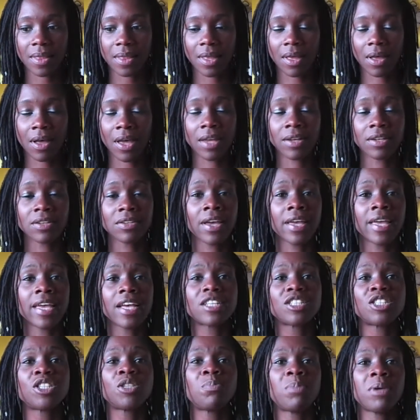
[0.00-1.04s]
I
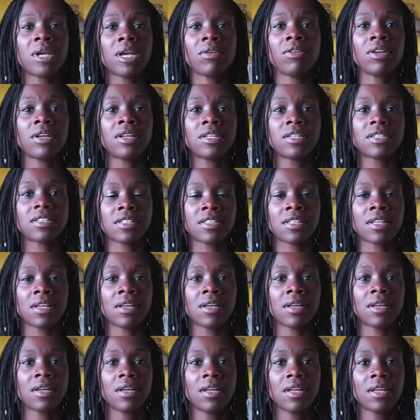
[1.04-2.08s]
experience the